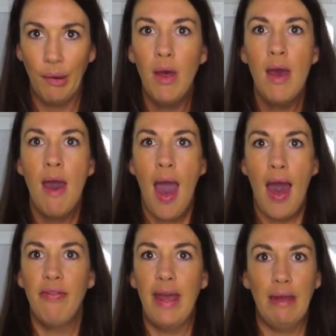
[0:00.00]
you
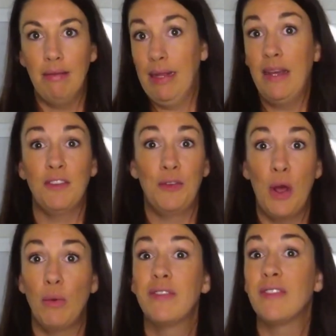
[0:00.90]
and they at least
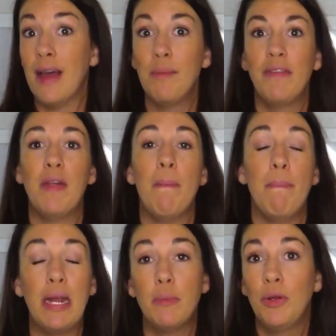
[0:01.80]
know some of the
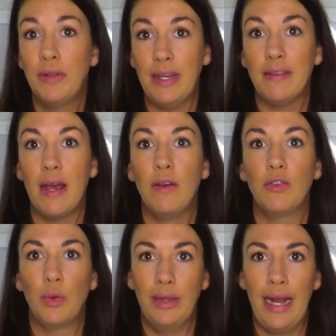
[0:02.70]
minimal
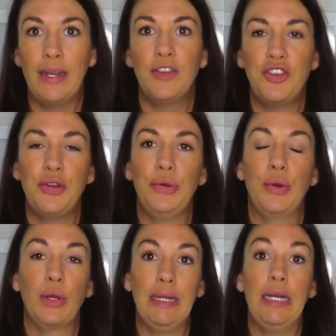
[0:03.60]
details related to
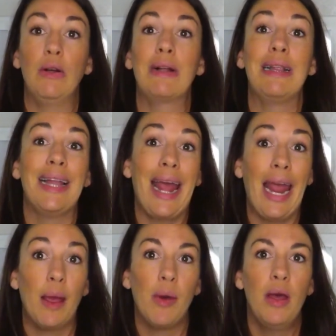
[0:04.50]
your legal
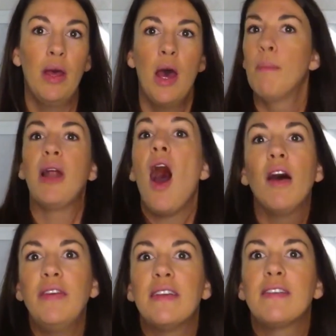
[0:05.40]
claim. But
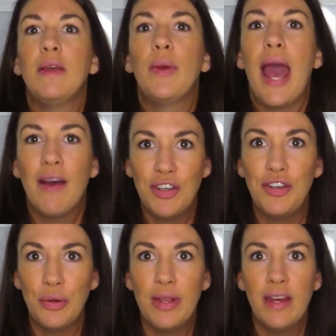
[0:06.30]
obviously we have
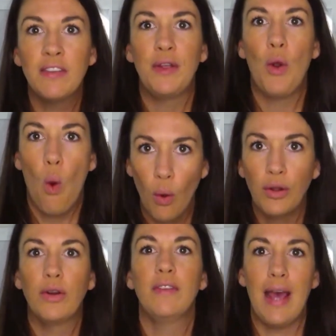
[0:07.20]
to do this in
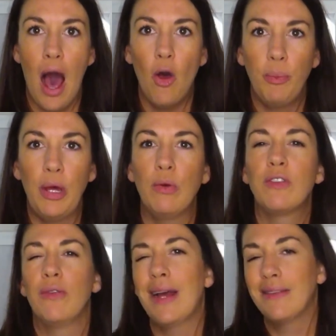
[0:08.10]
order to help you.
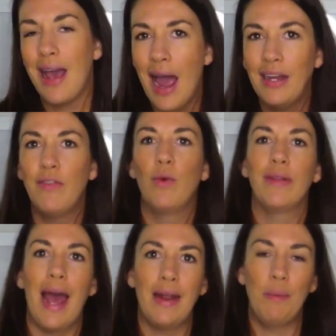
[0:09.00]
So that's kind of
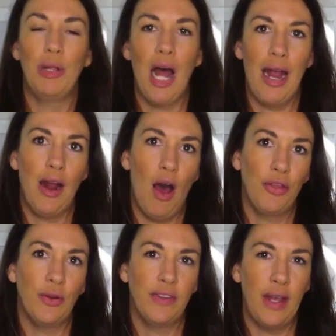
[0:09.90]
where that implied
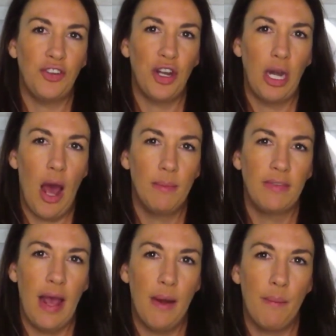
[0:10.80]
authorization
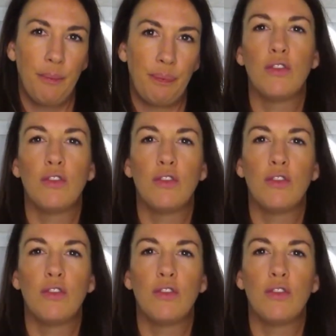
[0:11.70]
comes in.